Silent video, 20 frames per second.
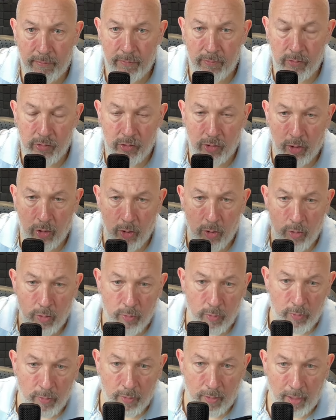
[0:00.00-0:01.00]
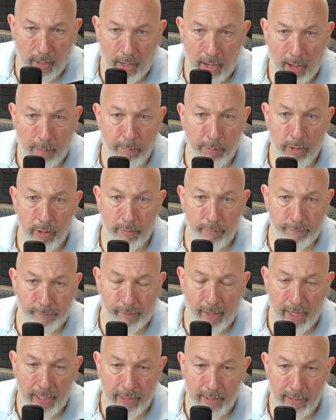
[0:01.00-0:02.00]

So I'm going to find